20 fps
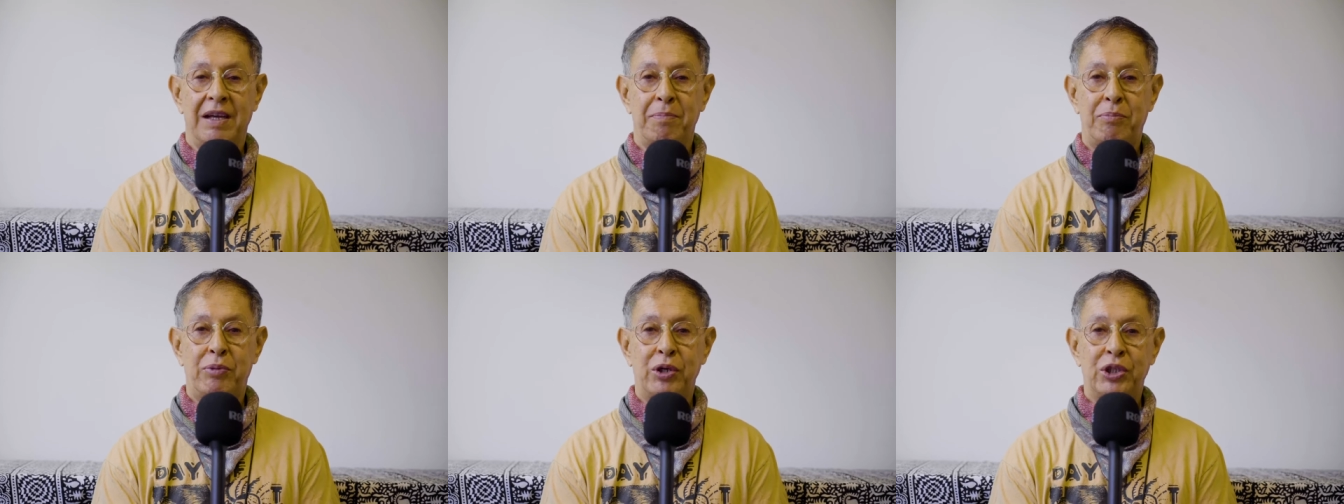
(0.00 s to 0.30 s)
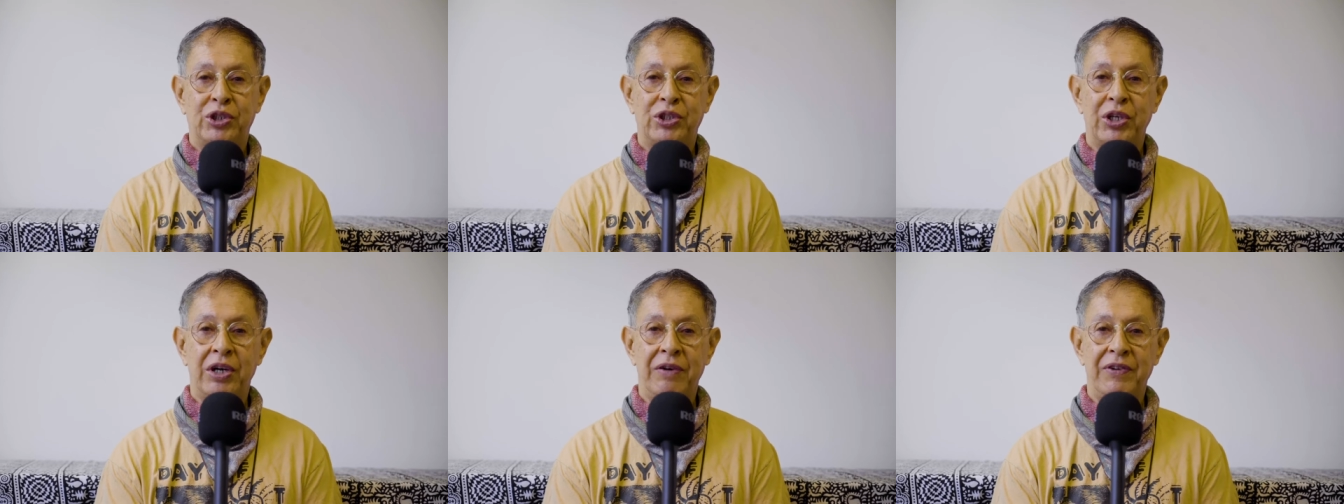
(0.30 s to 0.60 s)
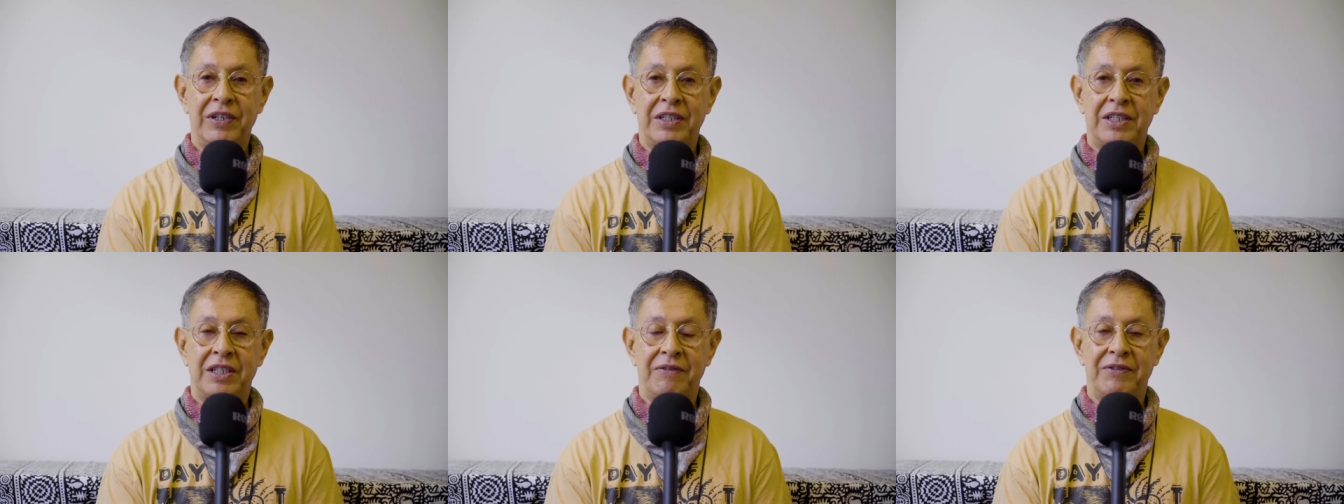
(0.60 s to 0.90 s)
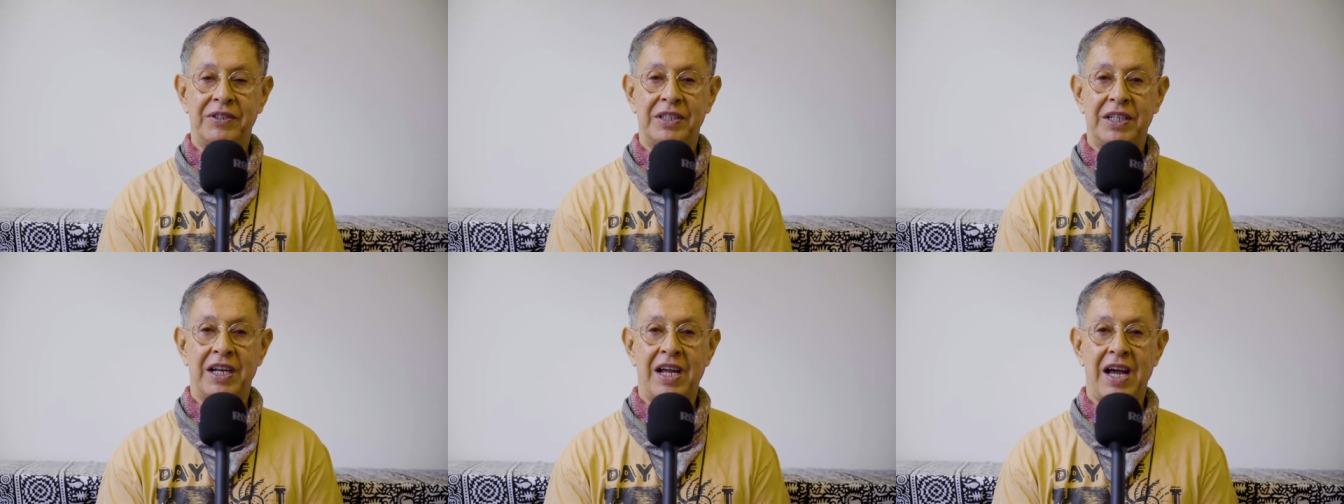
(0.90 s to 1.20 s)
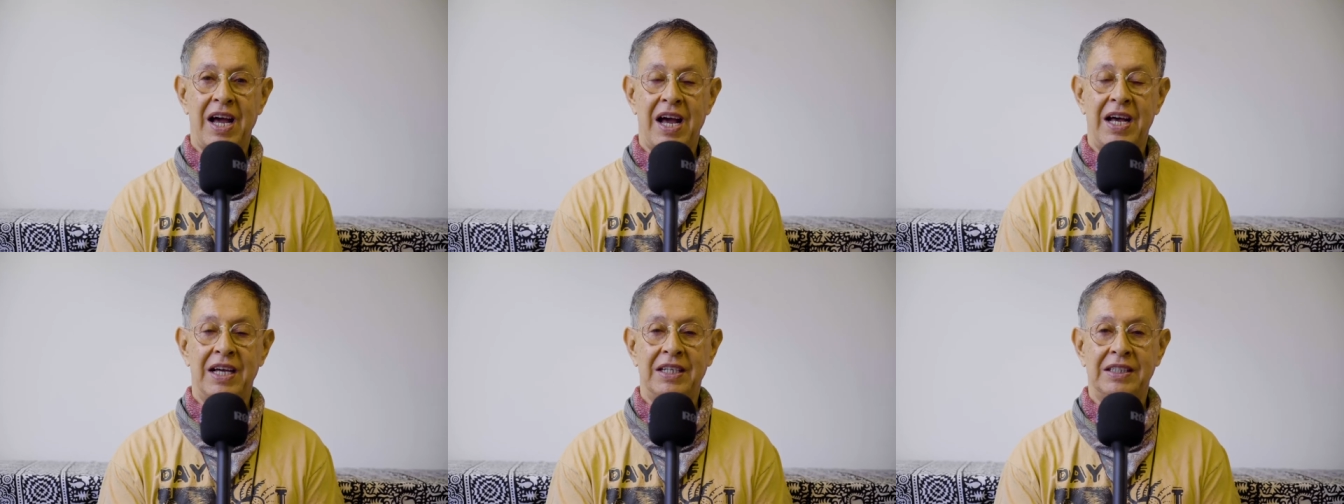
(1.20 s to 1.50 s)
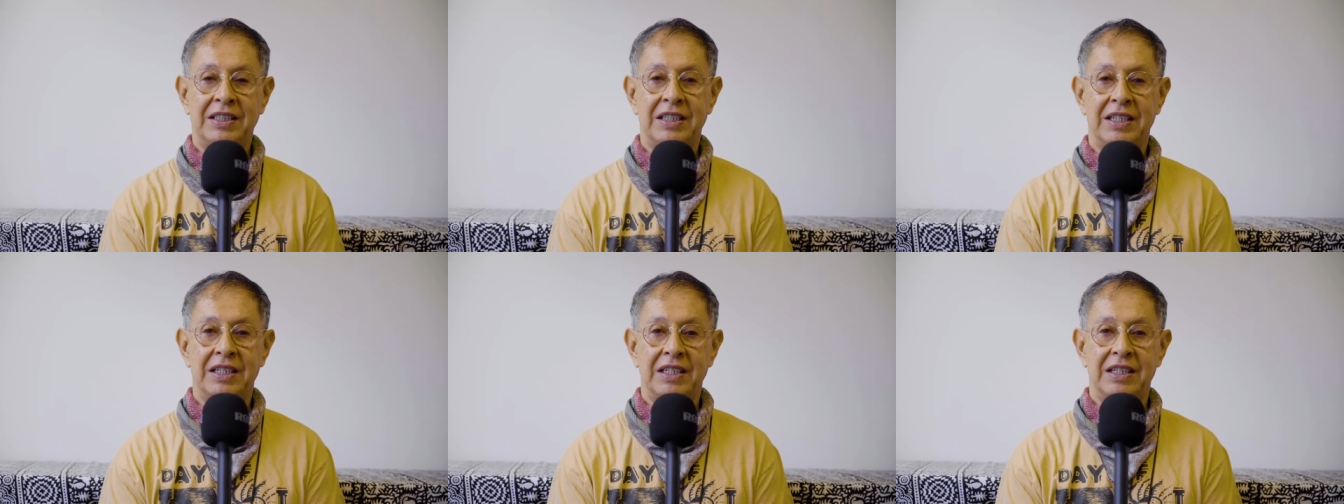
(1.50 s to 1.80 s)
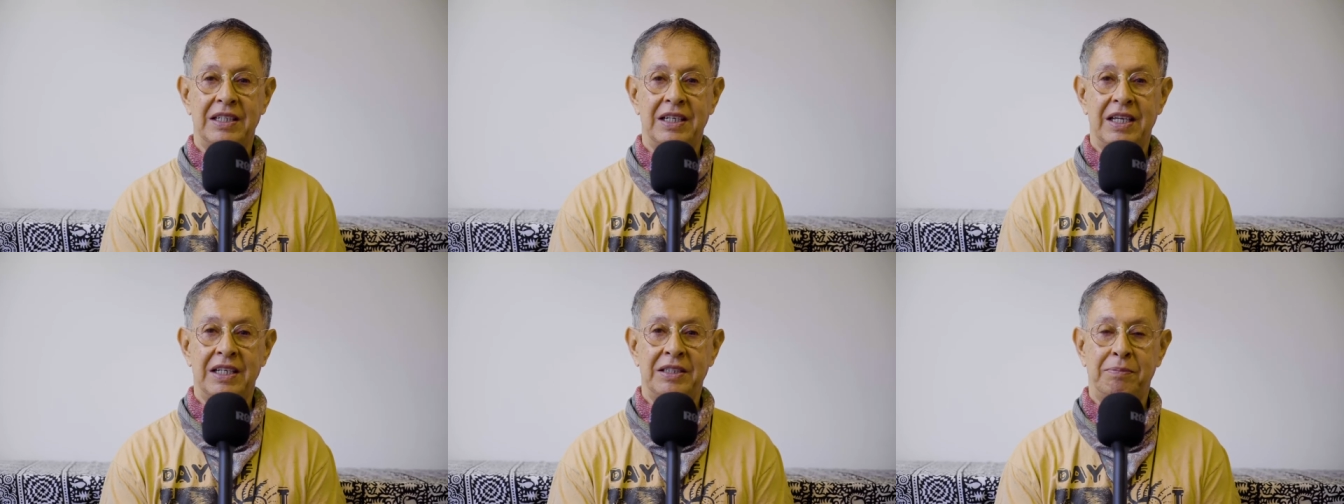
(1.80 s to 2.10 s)
Preservatives it has
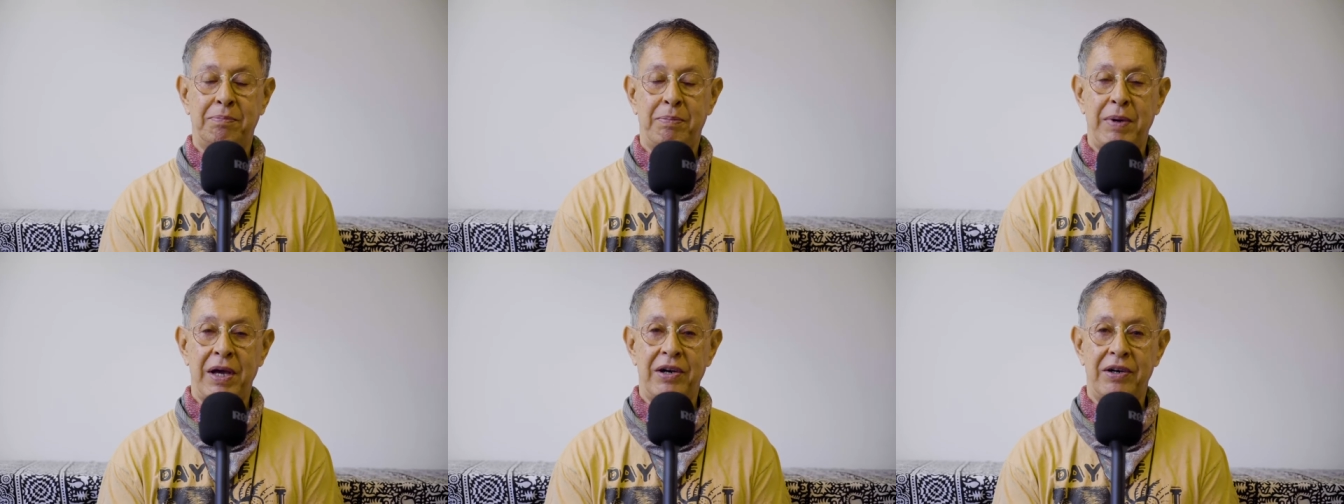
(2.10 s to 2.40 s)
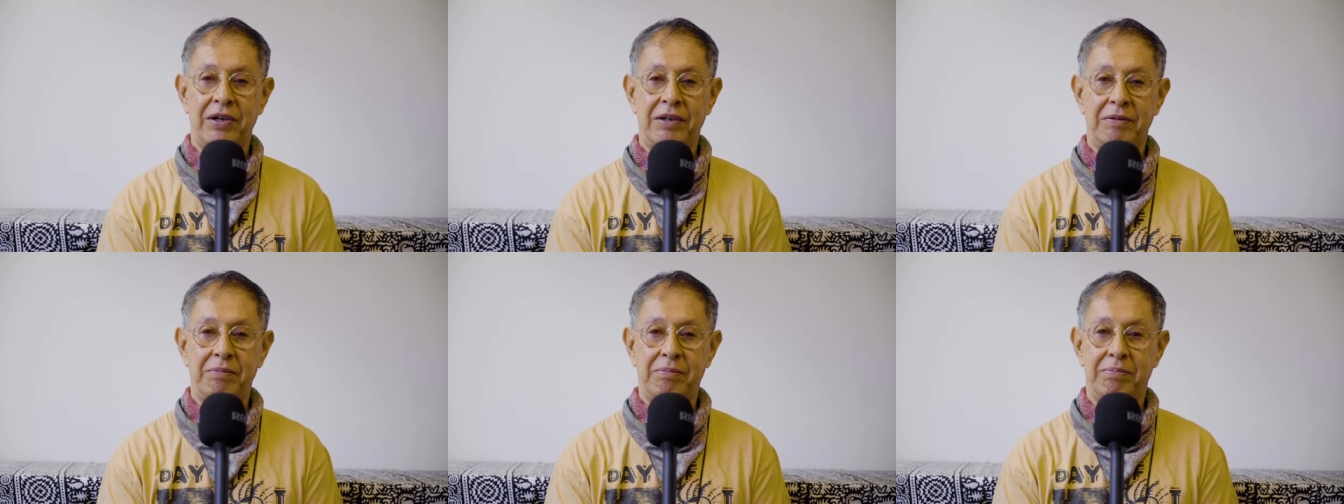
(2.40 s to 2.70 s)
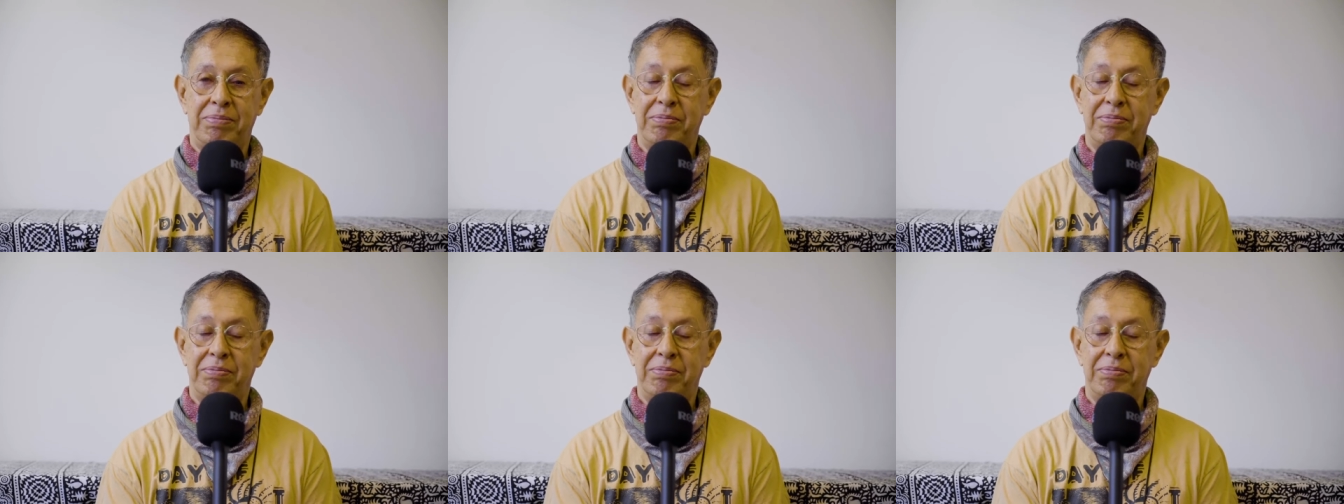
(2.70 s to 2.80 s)
is better